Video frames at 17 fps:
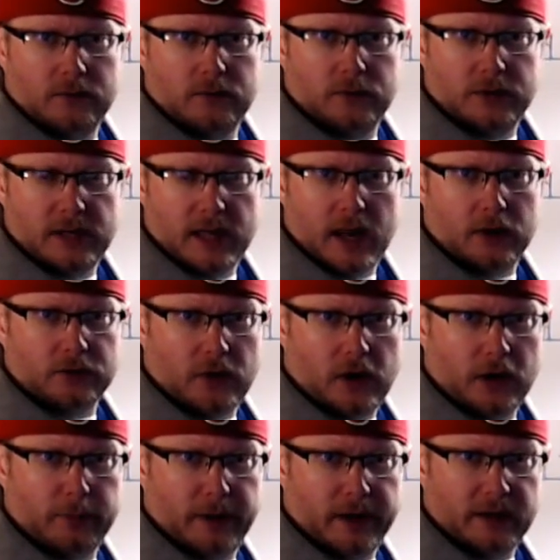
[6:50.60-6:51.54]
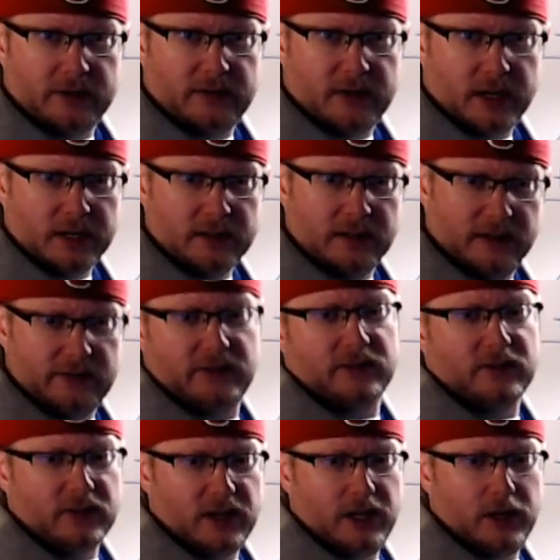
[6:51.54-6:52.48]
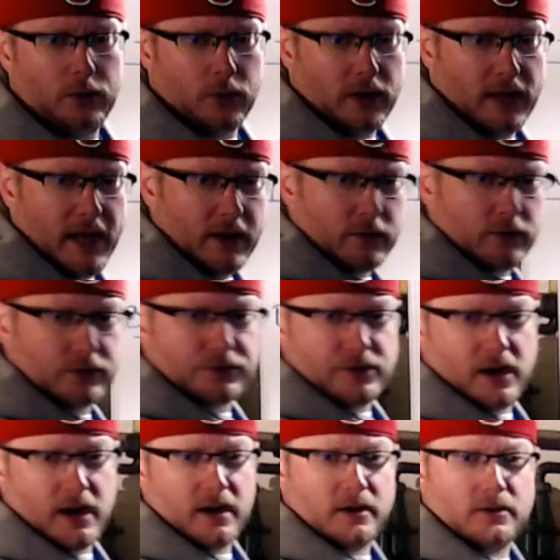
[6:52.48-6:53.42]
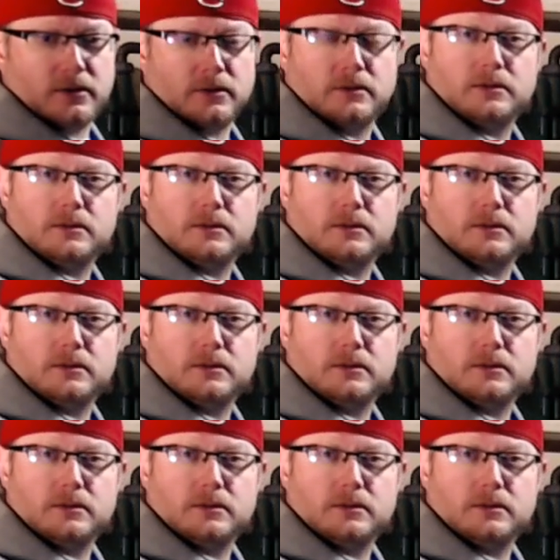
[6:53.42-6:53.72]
that I'll talk about in a second, this is an equilateral triangle,